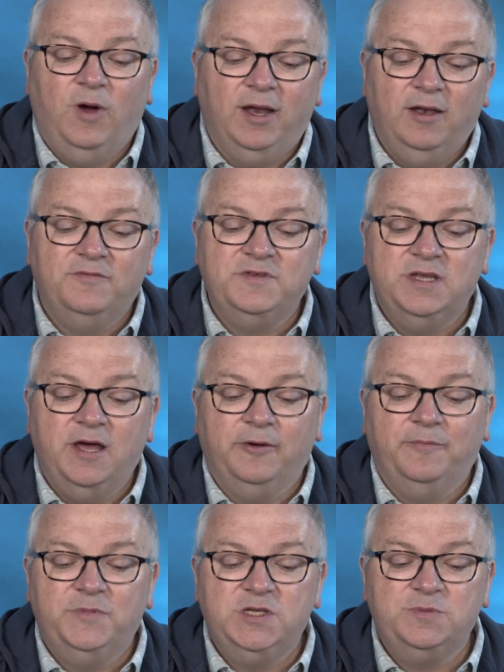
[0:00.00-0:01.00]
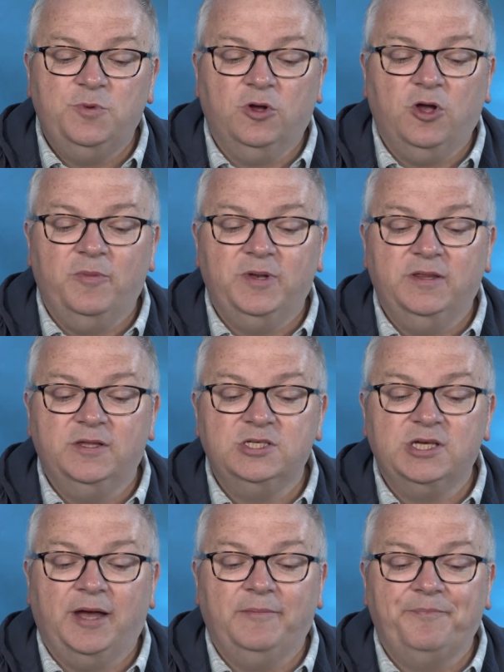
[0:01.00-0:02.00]
I'd love to know. Just put a comment in the
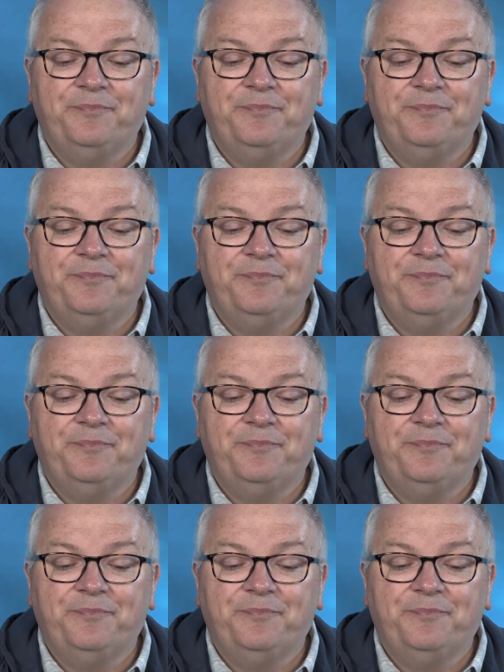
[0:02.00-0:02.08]
chat.